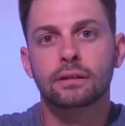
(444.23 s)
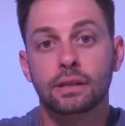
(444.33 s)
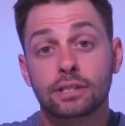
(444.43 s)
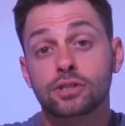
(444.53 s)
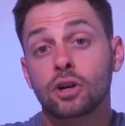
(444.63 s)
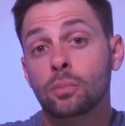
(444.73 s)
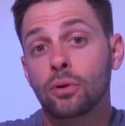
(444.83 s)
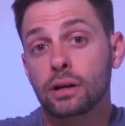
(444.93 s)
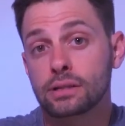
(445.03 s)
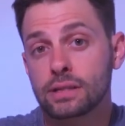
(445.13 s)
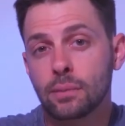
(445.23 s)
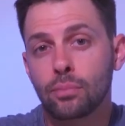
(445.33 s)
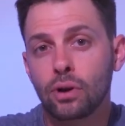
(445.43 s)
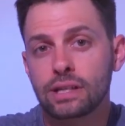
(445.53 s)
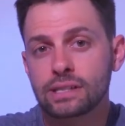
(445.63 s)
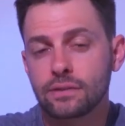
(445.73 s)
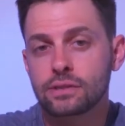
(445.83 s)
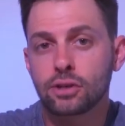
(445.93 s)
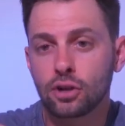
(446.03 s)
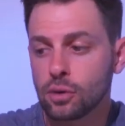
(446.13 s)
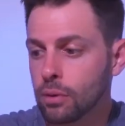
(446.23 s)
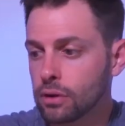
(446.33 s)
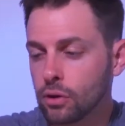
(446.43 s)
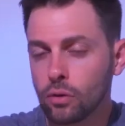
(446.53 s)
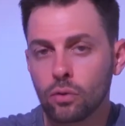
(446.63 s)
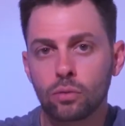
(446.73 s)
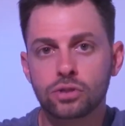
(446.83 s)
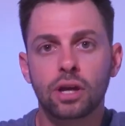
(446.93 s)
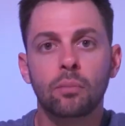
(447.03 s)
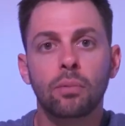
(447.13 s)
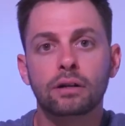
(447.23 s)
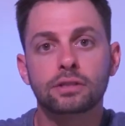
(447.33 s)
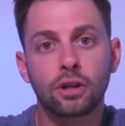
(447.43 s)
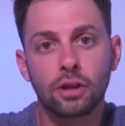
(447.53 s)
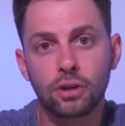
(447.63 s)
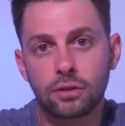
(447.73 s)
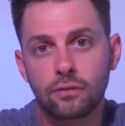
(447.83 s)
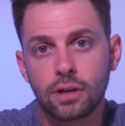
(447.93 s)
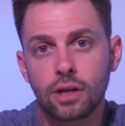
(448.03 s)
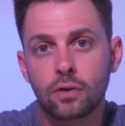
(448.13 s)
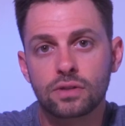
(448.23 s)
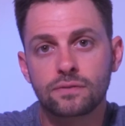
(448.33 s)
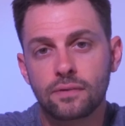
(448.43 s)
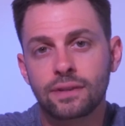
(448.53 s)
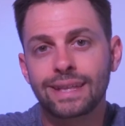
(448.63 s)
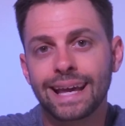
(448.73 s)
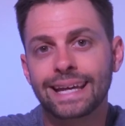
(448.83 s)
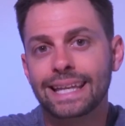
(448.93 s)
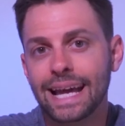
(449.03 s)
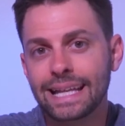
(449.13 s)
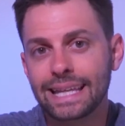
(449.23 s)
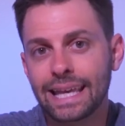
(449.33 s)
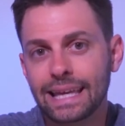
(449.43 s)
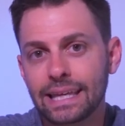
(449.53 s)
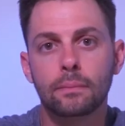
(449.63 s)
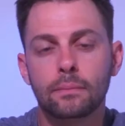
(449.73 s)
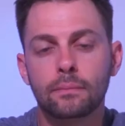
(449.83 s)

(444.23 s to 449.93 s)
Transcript: Let's talk price. The price of the starter bundle, which I unboxed earlier in the video, is $59.98.